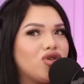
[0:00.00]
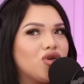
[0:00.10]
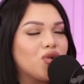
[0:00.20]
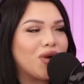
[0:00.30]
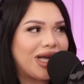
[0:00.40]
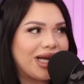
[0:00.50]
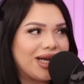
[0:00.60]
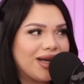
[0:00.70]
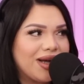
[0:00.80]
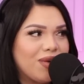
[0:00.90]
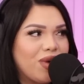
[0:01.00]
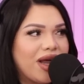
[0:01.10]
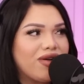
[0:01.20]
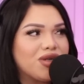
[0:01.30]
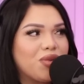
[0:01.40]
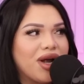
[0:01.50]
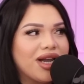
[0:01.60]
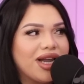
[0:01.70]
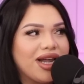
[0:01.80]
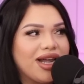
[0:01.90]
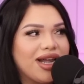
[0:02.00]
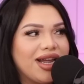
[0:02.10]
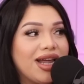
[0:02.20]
drink while I was pregnant?